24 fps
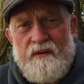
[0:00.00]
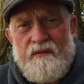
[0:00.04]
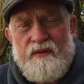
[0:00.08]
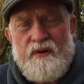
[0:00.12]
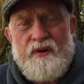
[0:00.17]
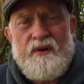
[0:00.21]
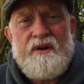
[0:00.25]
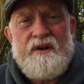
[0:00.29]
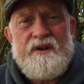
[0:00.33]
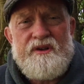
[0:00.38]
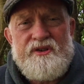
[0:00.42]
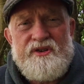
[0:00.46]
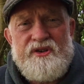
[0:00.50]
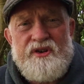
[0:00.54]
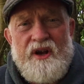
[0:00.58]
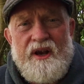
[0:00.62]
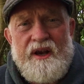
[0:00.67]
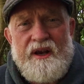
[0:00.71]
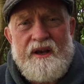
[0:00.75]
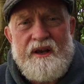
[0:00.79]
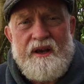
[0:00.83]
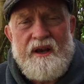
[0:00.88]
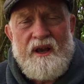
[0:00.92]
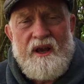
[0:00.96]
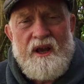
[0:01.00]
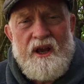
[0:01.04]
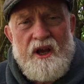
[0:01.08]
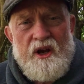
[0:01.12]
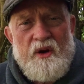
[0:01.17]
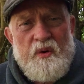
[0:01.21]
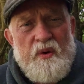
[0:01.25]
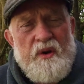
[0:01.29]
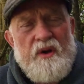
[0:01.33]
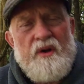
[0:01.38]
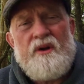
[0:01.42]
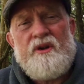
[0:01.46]
For goodness sake,
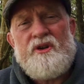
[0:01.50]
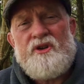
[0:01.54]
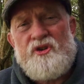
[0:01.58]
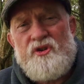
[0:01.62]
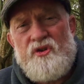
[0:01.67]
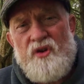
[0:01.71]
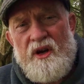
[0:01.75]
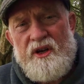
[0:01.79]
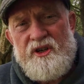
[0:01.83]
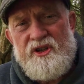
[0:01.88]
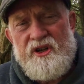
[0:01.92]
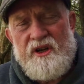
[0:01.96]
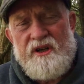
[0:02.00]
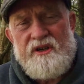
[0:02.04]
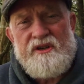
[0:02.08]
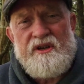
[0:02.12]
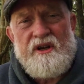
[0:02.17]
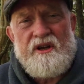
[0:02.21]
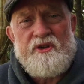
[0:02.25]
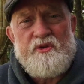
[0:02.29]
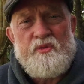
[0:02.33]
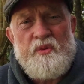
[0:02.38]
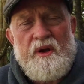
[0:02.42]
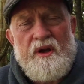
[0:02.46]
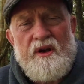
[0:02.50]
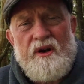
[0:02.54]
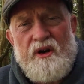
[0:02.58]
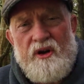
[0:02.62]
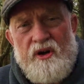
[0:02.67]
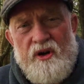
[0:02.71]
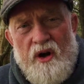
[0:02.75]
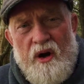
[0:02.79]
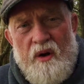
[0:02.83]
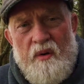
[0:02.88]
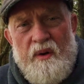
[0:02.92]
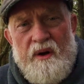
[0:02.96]
we've got to stretch ourselves. We've got to
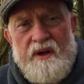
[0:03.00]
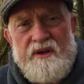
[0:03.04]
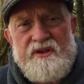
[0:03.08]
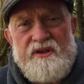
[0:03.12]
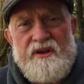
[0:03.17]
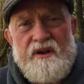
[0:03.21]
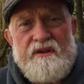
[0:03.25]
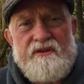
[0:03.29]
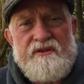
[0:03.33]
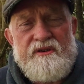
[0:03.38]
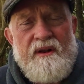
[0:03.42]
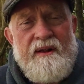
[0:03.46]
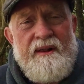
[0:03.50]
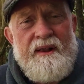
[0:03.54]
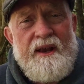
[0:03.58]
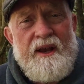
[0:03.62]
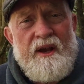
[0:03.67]
grow ourselves.